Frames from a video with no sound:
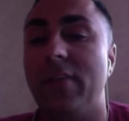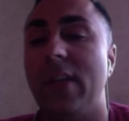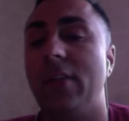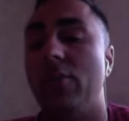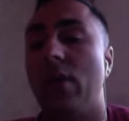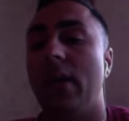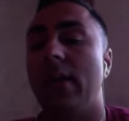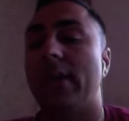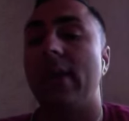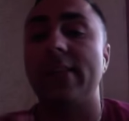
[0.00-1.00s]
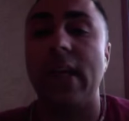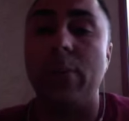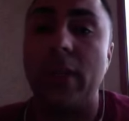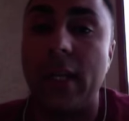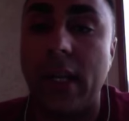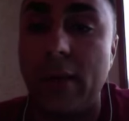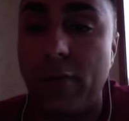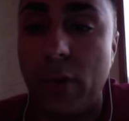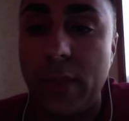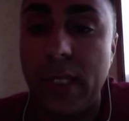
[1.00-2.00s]
done like the example that I kind of
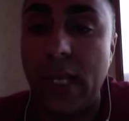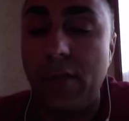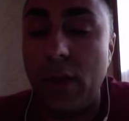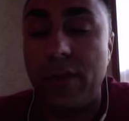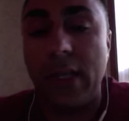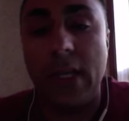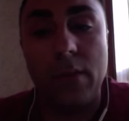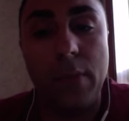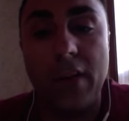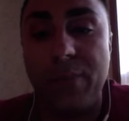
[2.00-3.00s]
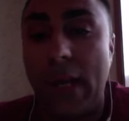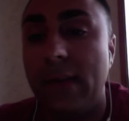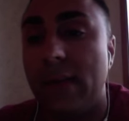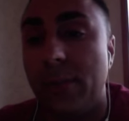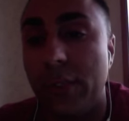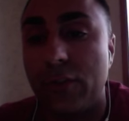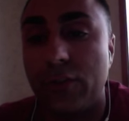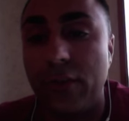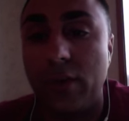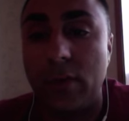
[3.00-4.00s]
verbally gave you. I think it might have painted the picture
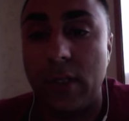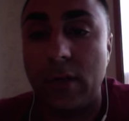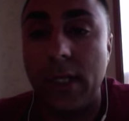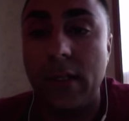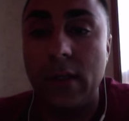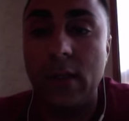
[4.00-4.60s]
for you clearly